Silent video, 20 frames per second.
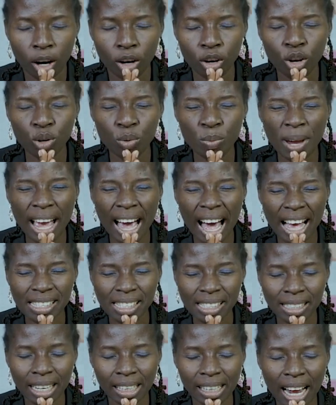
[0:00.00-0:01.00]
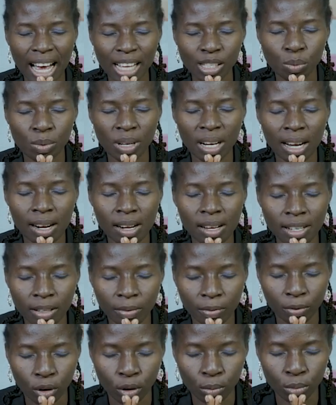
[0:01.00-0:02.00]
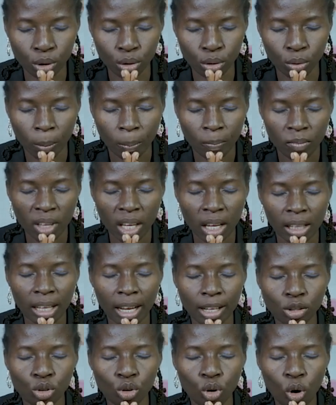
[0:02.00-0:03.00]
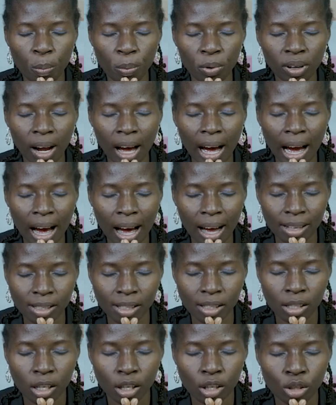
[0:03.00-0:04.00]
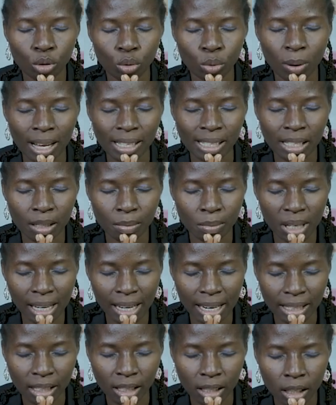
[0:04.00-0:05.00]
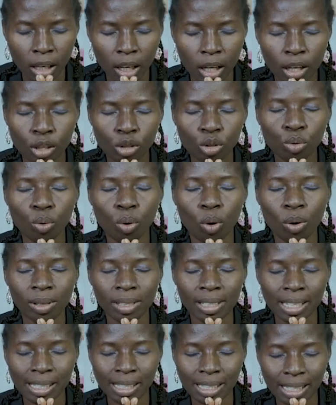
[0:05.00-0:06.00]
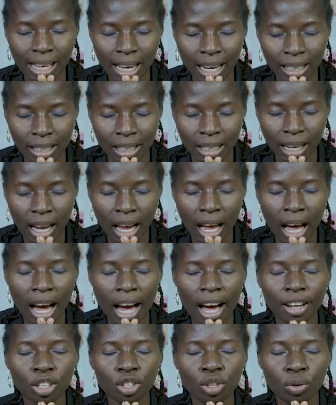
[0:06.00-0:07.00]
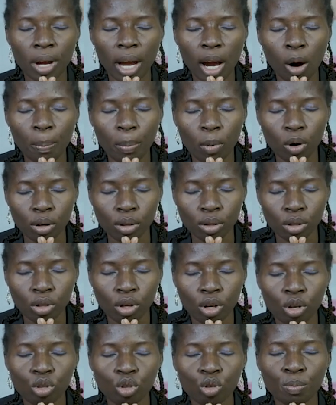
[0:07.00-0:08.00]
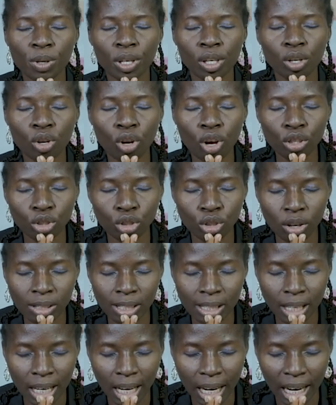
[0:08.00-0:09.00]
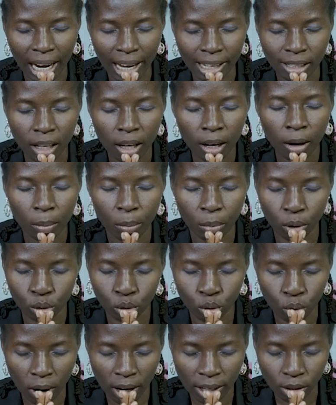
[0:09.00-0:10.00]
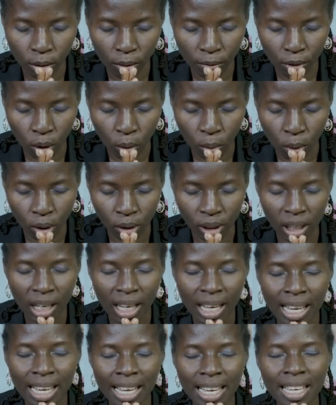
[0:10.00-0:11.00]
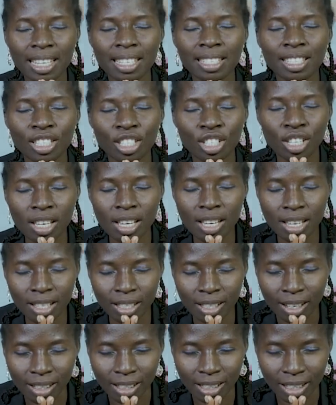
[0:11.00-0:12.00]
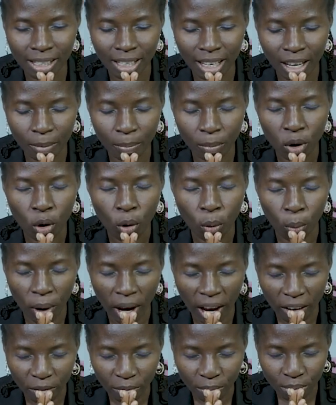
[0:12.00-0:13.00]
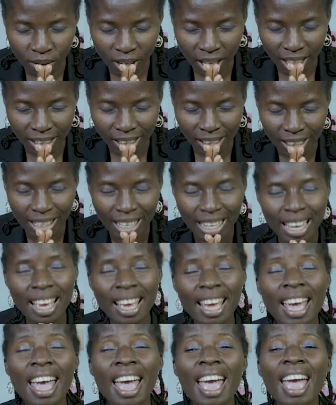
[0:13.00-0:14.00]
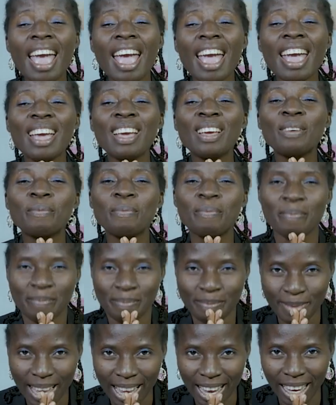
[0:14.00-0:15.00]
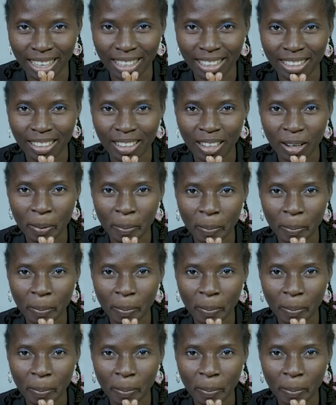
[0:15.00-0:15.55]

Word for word: Lord, we ask that as we learn from you, that you open our hearts to assimilate, to understand, and you help us to be not just hearers, but doers of your word. In Jesus' name, we are freed. Amen.